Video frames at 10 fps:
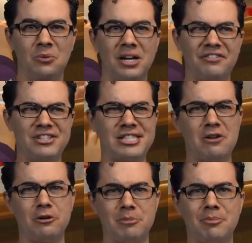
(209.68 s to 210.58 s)
what if it
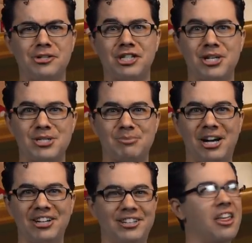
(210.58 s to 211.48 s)
said, remember, share a
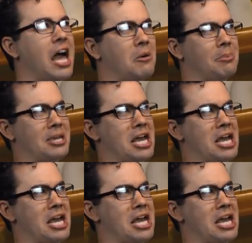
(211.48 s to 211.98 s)
smile? That would be